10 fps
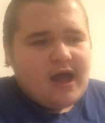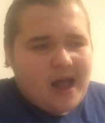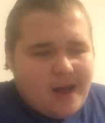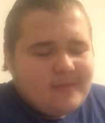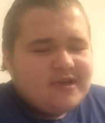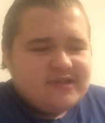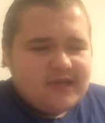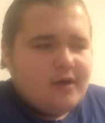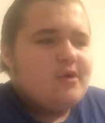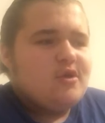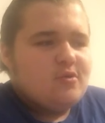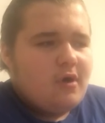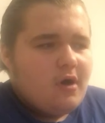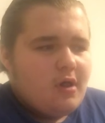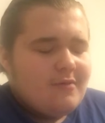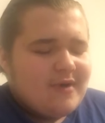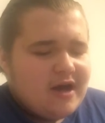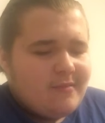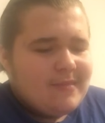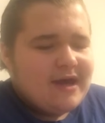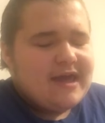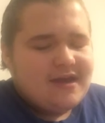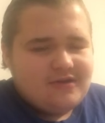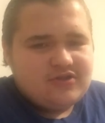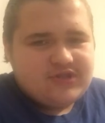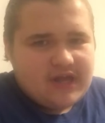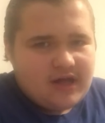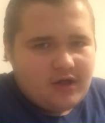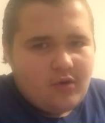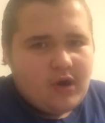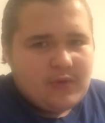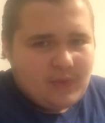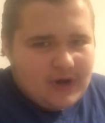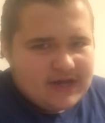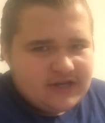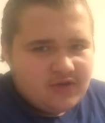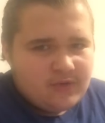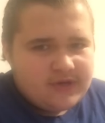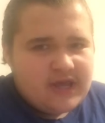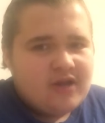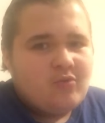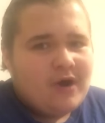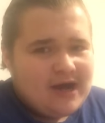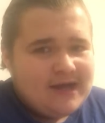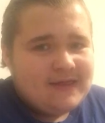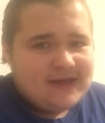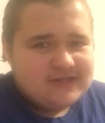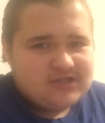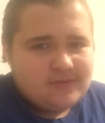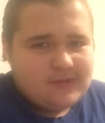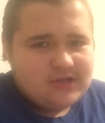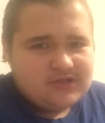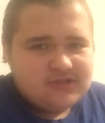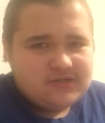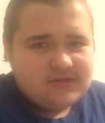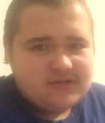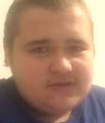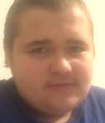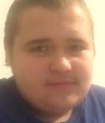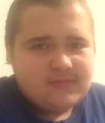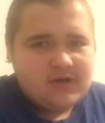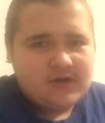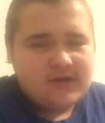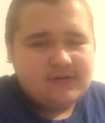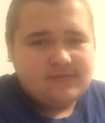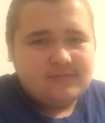I'm gonna tell you all about my hairstyle and why I do it and why I like it so much. Alright.